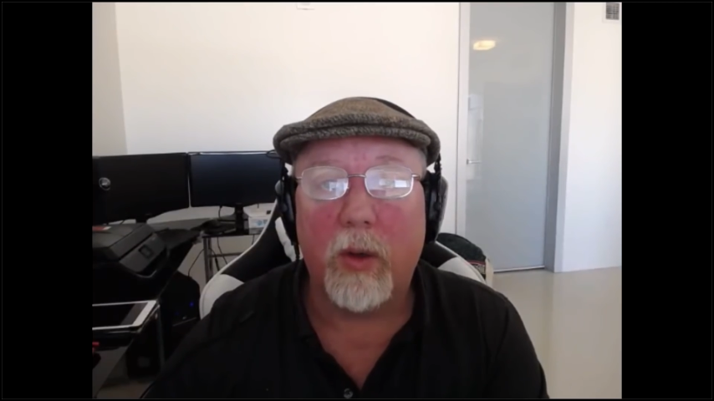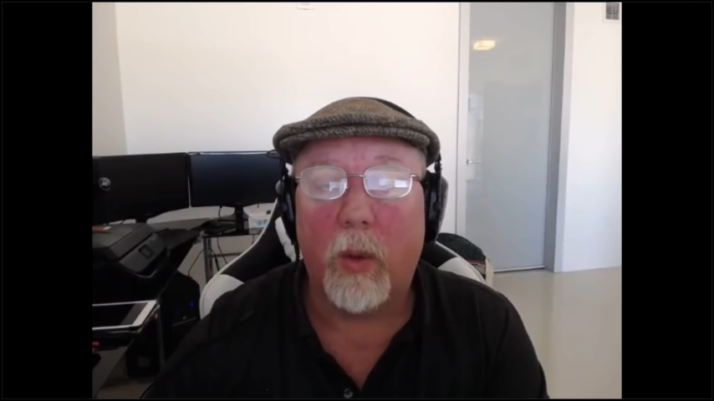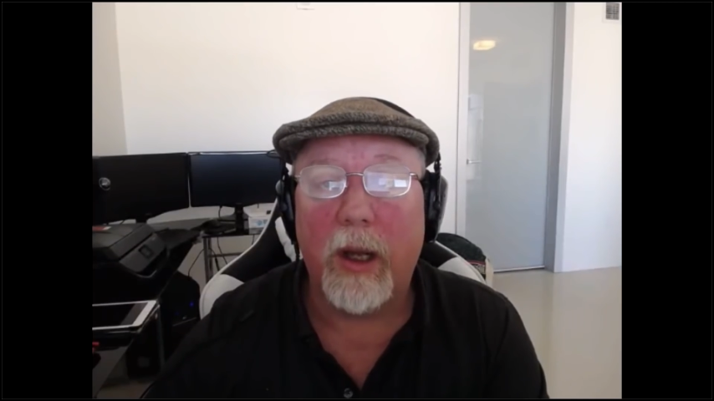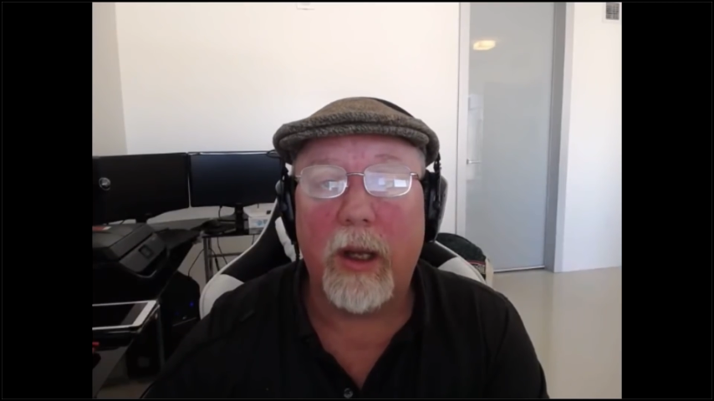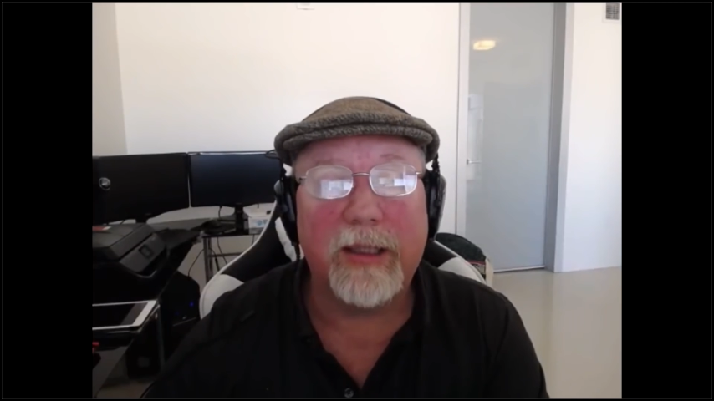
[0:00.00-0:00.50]
the
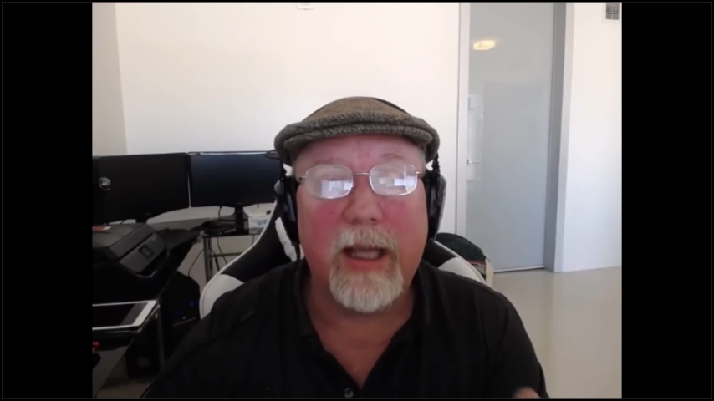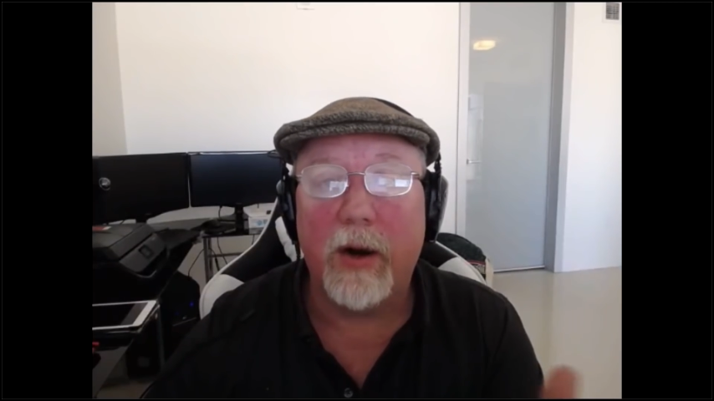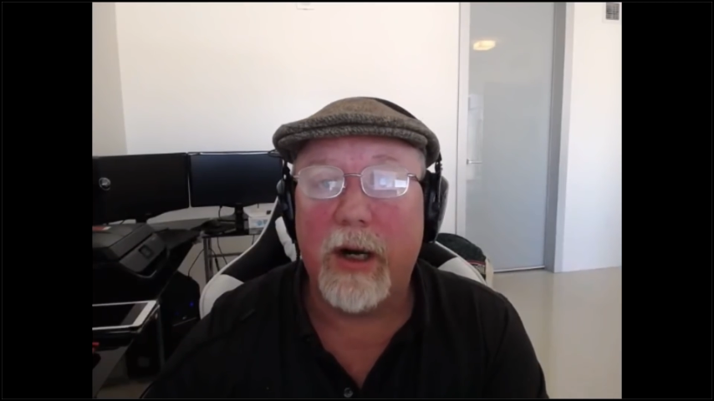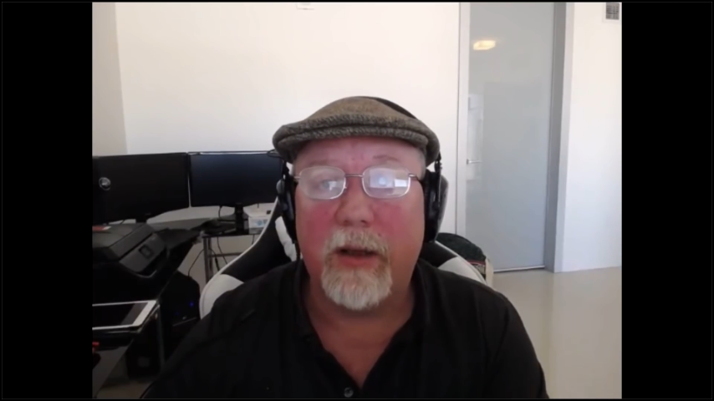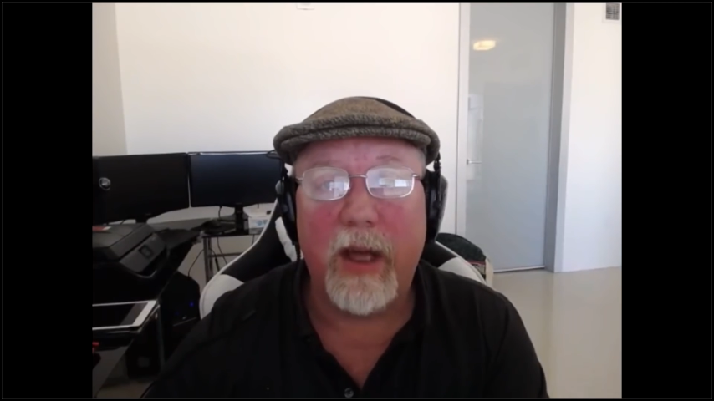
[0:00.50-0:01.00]
way
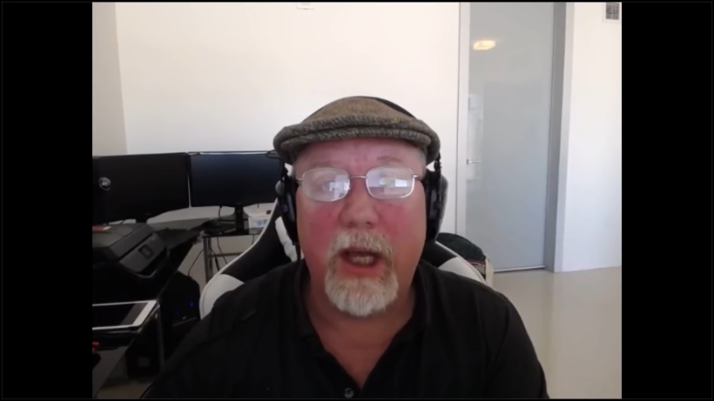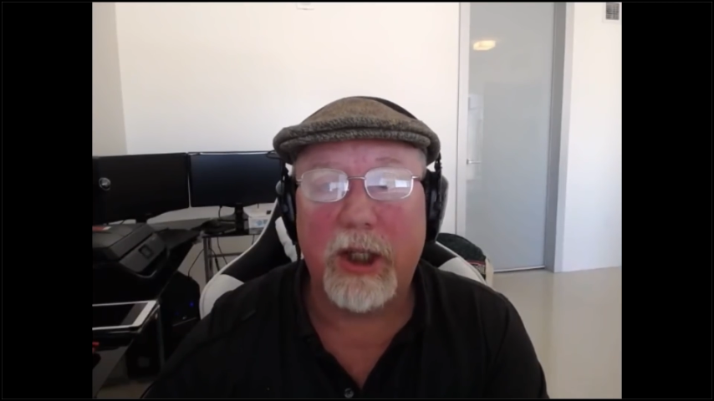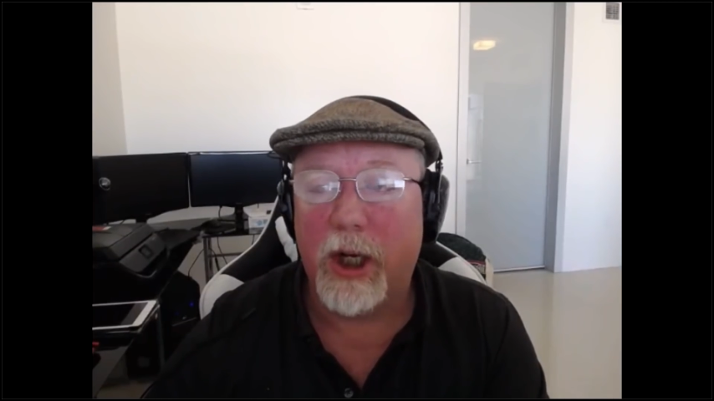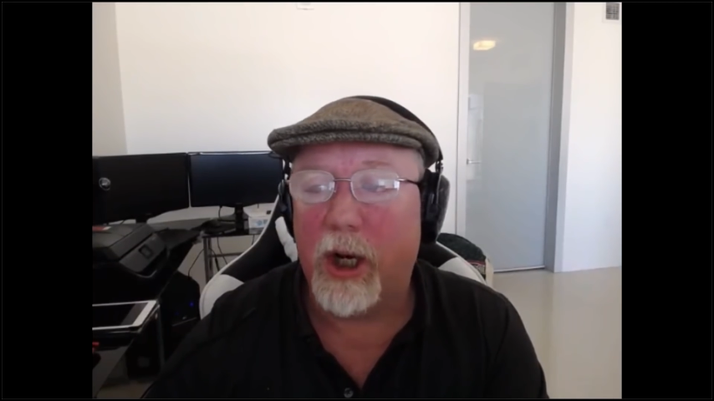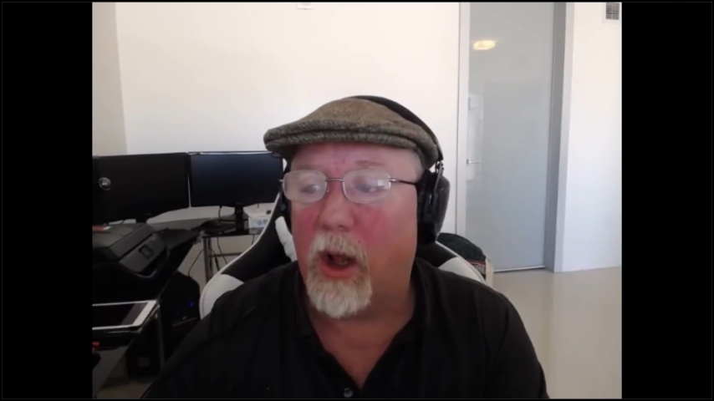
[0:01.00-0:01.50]
standard
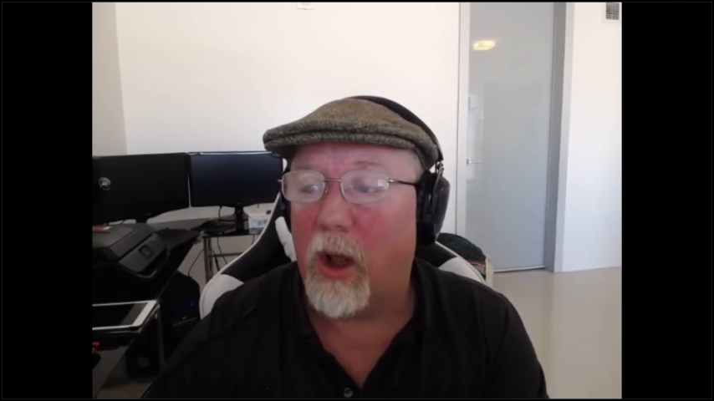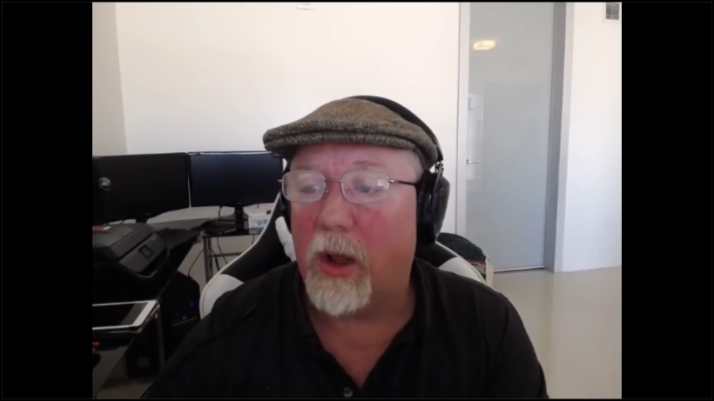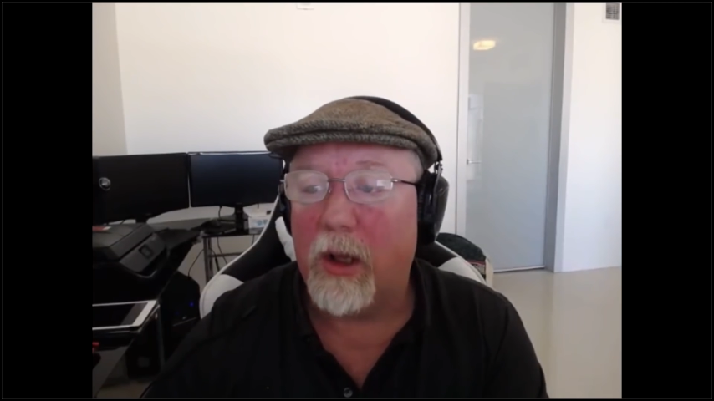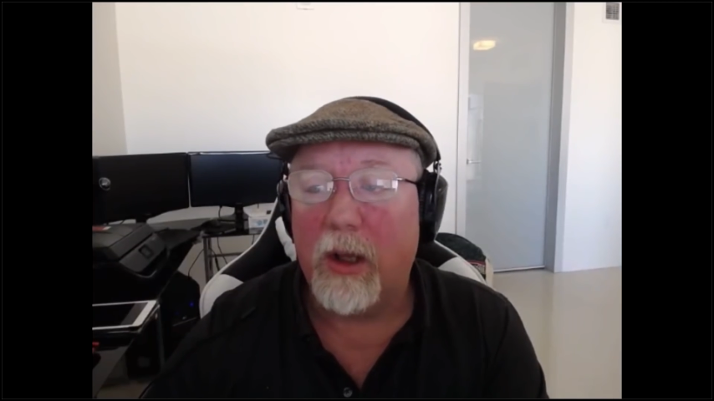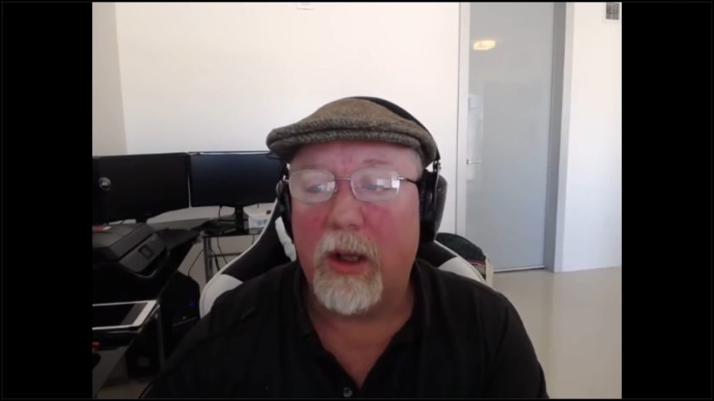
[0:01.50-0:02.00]
deviation and all,